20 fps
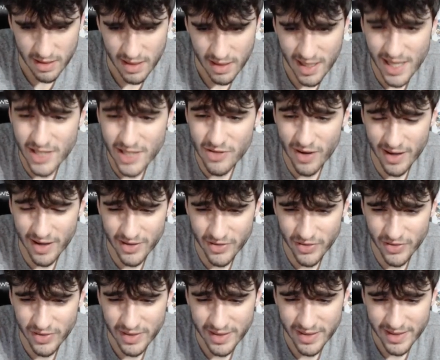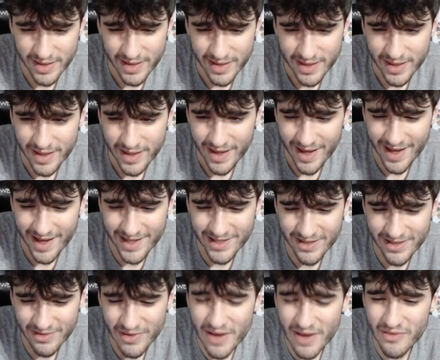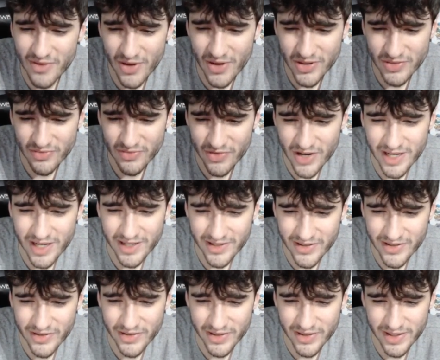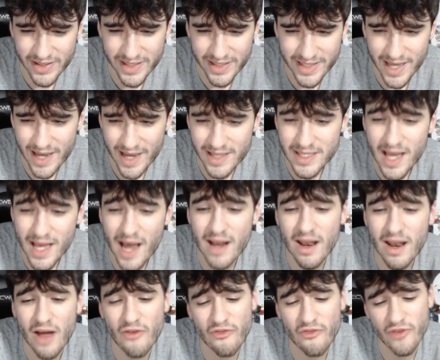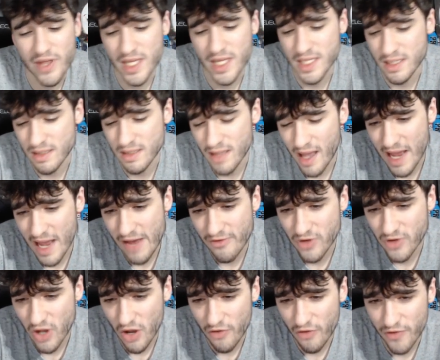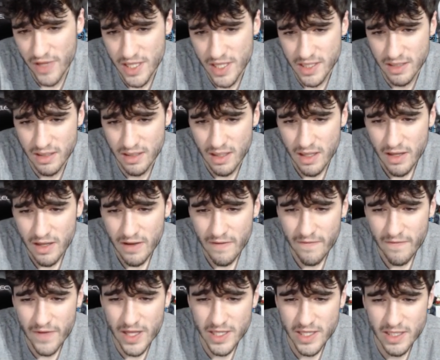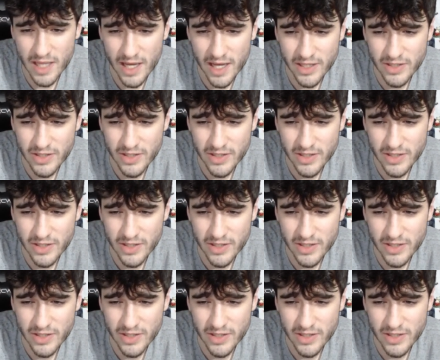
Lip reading: He's quite cool. So we have got some really cool little designs. I love Finizen. I have got a Finizen. Finizen I